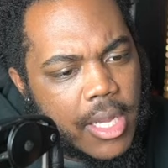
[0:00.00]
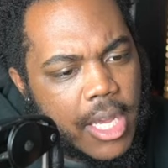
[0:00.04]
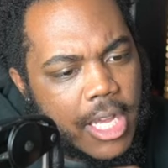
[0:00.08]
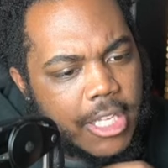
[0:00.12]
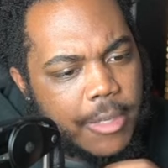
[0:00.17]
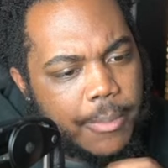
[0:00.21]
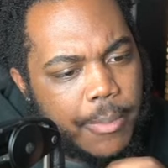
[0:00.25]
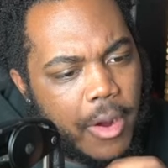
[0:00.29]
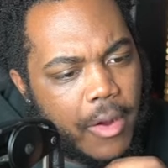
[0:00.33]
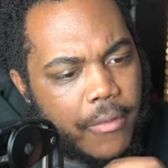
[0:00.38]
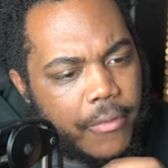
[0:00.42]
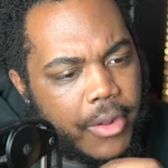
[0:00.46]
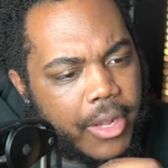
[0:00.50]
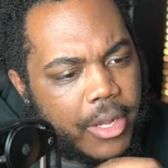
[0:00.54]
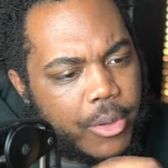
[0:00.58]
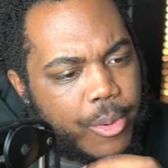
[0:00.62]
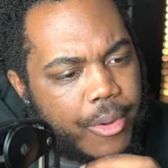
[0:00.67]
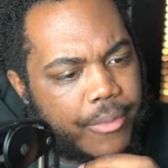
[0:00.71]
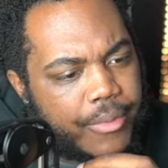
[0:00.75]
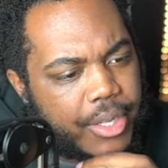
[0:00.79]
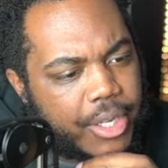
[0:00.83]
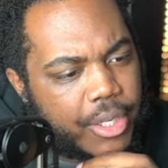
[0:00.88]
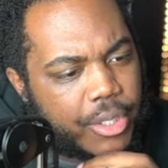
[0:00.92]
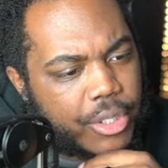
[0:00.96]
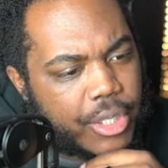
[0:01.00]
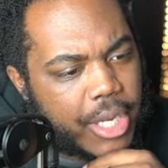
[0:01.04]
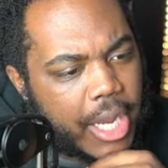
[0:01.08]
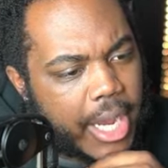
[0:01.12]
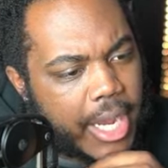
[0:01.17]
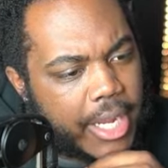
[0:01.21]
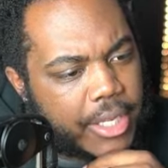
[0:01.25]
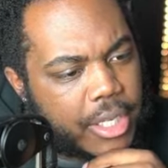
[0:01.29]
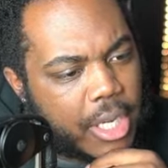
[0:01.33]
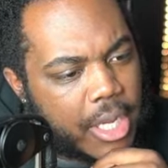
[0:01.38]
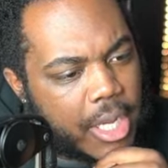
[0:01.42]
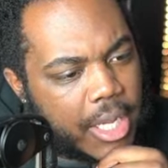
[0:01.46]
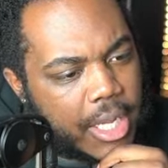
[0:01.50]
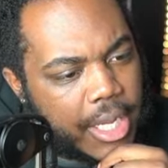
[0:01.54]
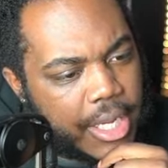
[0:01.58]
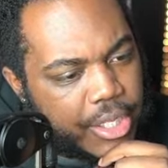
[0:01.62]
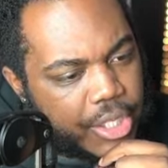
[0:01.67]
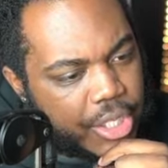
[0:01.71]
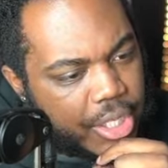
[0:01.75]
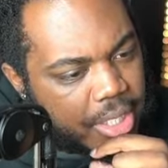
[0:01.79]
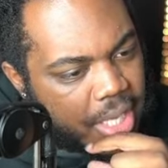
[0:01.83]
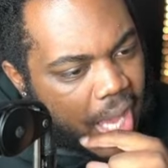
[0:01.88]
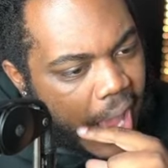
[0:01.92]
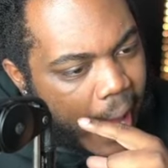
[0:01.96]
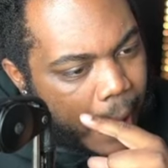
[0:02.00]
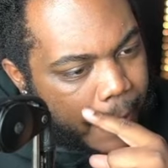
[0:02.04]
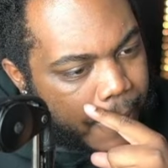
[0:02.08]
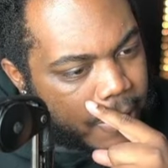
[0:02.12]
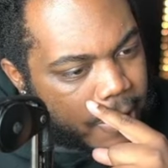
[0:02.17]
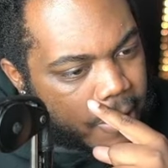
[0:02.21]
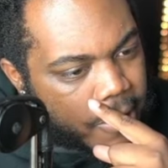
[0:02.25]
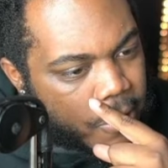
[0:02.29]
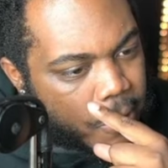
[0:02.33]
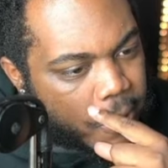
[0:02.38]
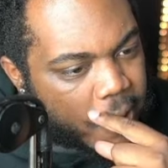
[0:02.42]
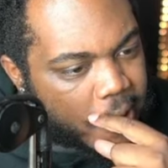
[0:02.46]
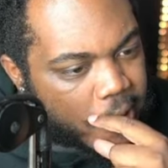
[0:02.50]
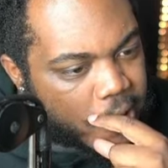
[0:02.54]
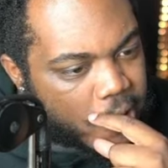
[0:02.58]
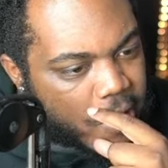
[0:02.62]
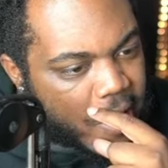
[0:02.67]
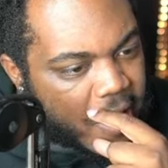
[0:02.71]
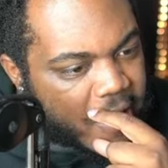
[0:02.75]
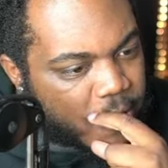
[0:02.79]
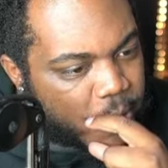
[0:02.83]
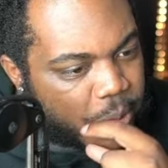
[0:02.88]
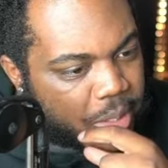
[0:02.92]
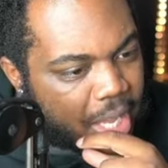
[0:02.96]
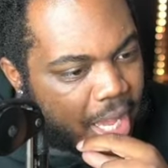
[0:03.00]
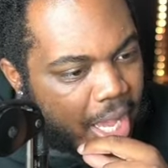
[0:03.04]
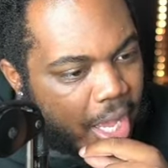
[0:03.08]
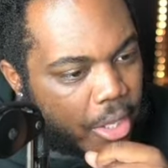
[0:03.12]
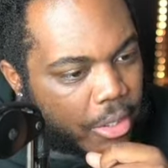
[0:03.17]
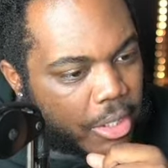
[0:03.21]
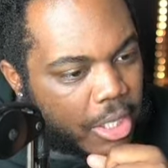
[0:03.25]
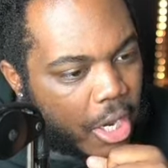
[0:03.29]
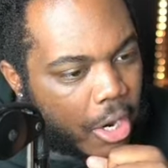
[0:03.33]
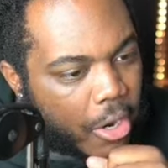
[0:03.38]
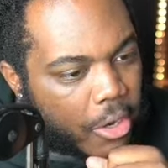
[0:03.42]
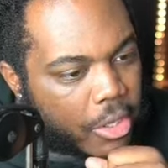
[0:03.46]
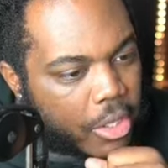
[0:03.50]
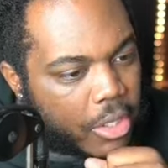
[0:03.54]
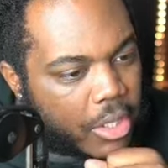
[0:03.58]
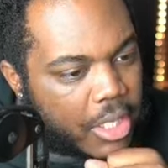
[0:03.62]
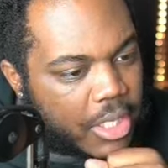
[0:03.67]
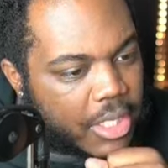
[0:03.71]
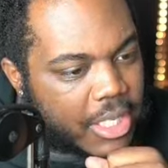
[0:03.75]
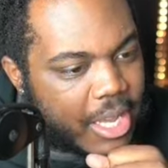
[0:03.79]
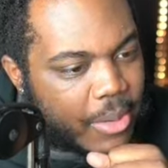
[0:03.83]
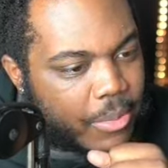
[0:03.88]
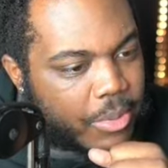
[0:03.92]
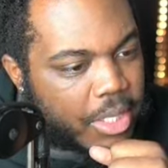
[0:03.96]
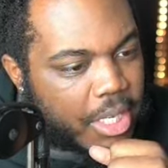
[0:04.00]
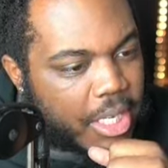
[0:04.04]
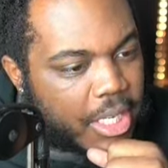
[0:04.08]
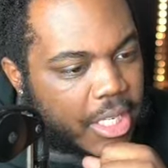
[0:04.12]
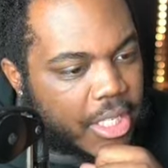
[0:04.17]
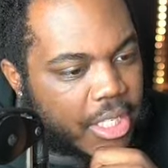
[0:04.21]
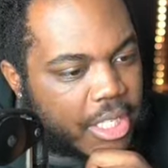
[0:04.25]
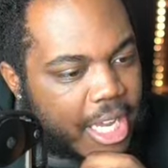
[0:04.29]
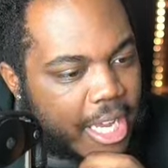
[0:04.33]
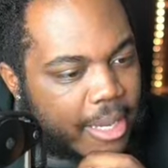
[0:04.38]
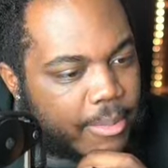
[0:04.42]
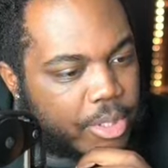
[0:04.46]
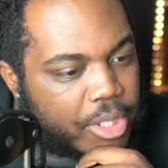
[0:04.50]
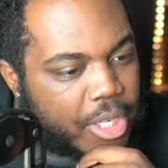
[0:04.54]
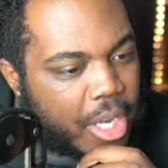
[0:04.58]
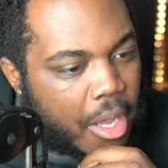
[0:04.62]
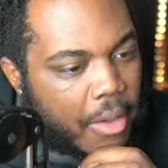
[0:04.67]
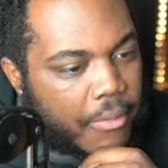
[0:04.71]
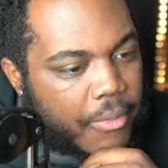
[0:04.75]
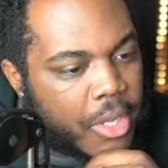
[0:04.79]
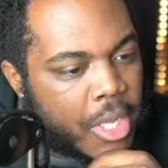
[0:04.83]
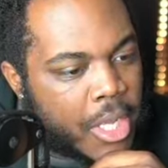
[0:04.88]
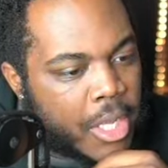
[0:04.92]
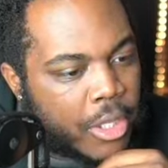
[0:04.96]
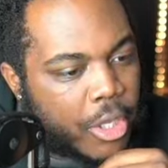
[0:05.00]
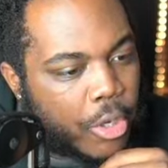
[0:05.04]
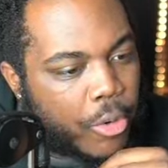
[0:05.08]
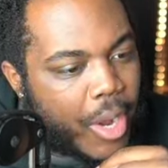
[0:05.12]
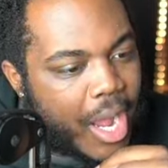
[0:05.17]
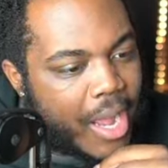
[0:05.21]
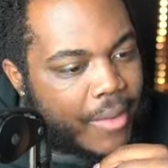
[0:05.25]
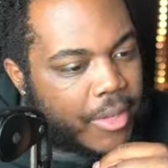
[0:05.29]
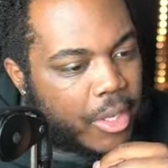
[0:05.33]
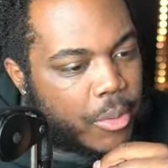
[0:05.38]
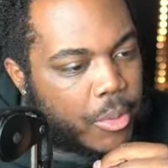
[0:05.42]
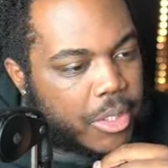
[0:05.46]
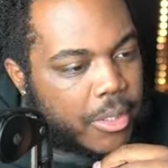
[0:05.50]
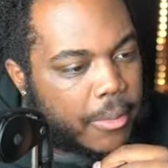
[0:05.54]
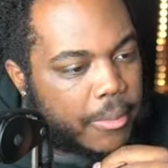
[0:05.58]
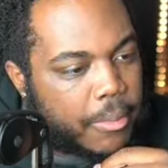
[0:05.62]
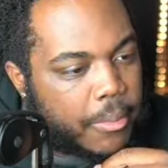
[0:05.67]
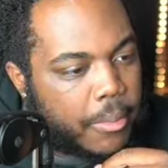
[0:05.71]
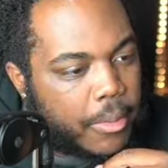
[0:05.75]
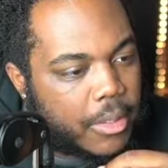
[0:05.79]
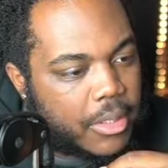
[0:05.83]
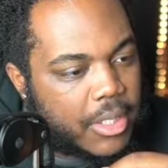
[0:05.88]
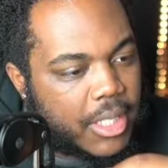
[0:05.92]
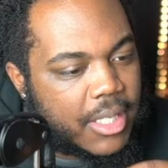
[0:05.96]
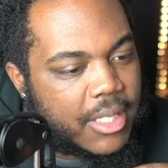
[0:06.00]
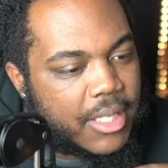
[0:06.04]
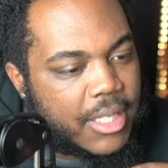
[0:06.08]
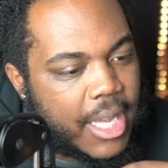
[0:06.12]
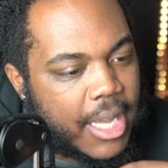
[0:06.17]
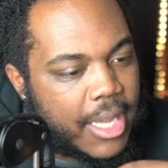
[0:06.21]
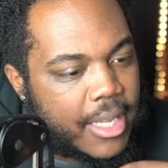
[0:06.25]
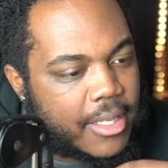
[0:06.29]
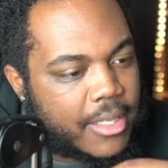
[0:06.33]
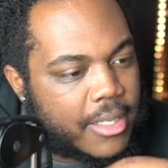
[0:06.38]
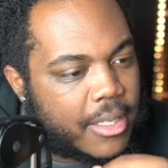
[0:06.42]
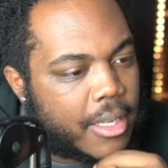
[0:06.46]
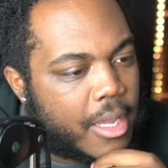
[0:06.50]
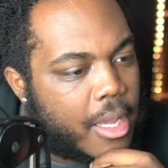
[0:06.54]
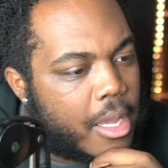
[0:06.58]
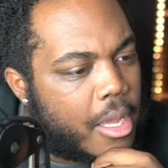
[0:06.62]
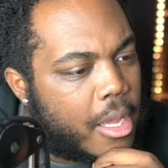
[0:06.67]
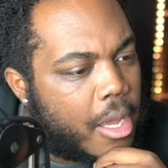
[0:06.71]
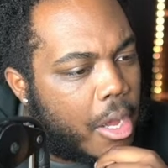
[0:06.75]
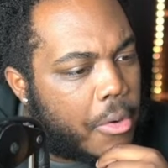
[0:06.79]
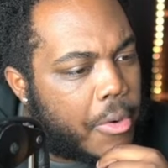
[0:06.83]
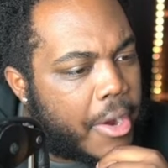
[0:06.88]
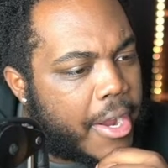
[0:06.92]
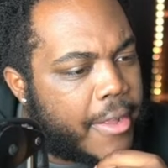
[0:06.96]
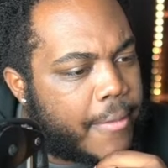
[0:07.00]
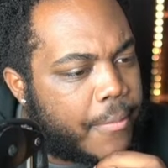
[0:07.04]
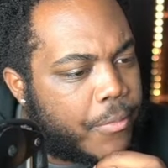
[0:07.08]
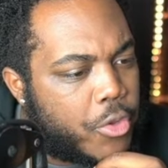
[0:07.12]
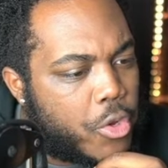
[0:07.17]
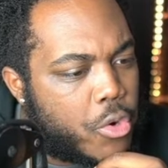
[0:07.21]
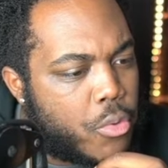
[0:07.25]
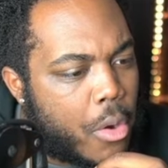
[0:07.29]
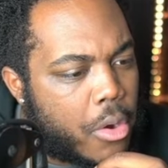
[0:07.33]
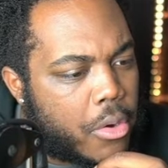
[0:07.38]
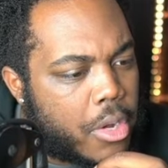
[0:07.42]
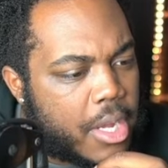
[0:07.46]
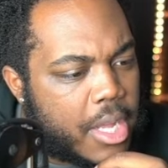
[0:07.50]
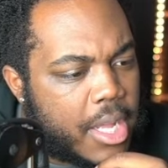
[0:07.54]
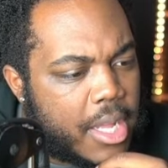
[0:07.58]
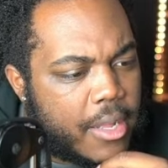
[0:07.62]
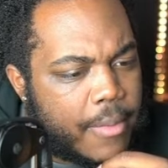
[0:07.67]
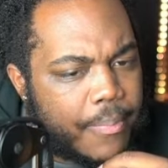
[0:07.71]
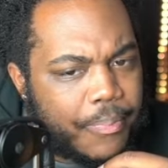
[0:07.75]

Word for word: It's a perfect equivalent exchange. It just happened to do an exchange with the healthy Hercules that was in the same shelf. The grafting was a success. All right, new Rokuka?